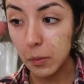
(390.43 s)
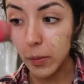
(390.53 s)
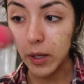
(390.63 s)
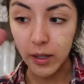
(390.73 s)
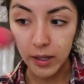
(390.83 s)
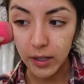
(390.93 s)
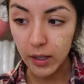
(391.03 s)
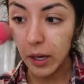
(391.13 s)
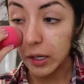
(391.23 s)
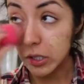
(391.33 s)
but
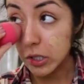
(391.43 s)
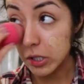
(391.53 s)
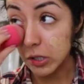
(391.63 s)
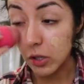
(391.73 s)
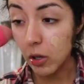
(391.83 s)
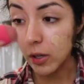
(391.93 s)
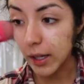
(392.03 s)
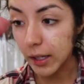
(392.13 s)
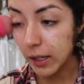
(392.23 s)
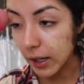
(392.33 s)
I just did not
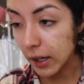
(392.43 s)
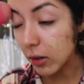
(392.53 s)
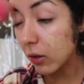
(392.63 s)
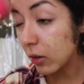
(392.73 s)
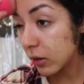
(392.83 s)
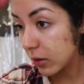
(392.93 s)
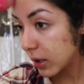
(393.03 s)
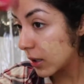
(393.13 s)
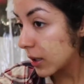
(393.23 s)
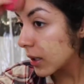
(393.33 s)
like it at all.
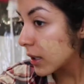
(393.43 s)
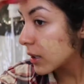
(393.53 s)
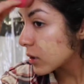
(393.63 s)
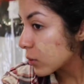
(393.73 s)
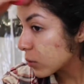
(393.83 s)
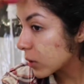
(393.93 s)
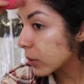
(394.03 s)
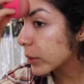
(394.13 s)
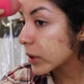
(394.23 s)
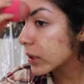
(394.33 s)
It's
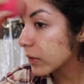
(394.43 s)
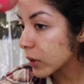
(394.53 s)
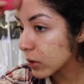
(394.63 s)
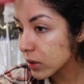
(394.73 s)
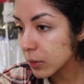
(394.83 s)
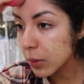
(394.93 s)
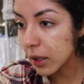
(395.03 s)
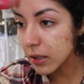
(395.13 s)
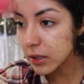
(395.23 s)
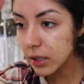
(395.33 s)
really, really difficult to
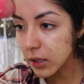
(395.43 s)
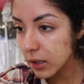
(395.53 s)
blend.